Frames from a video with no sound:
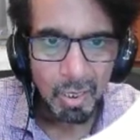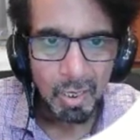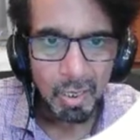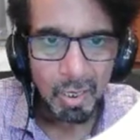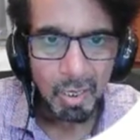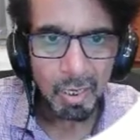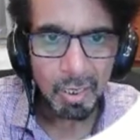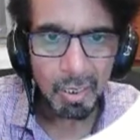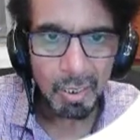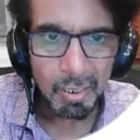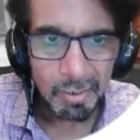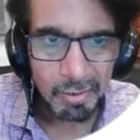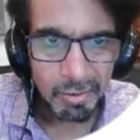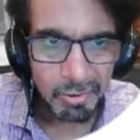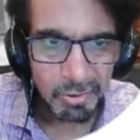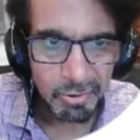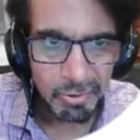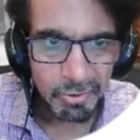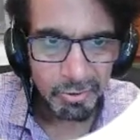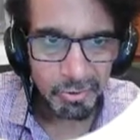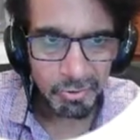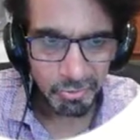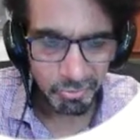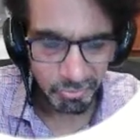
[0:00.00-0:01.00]
And I
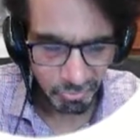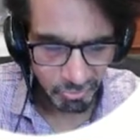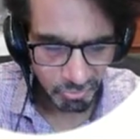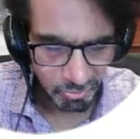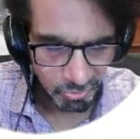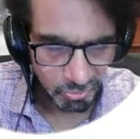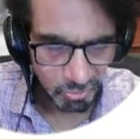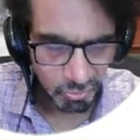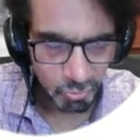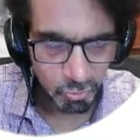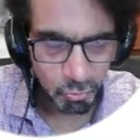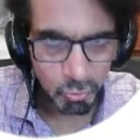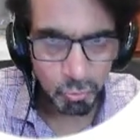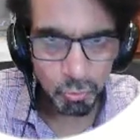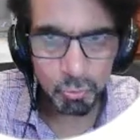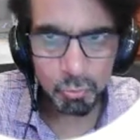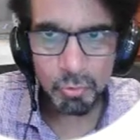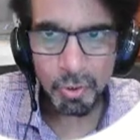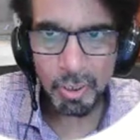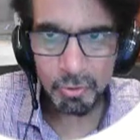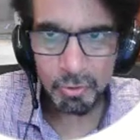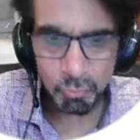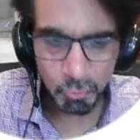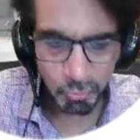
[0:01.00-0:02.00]
go to
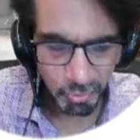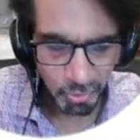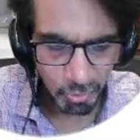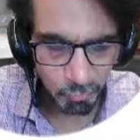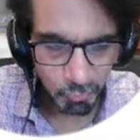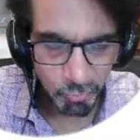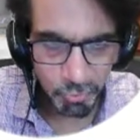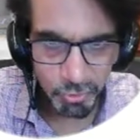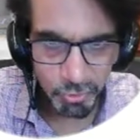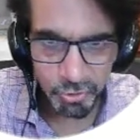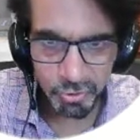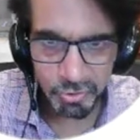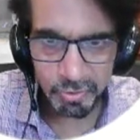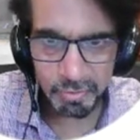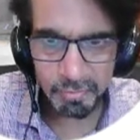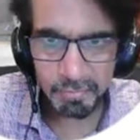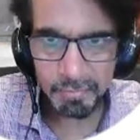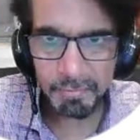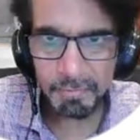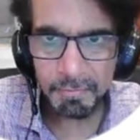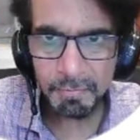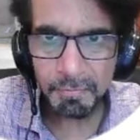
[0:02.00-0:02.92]
the actual calculation,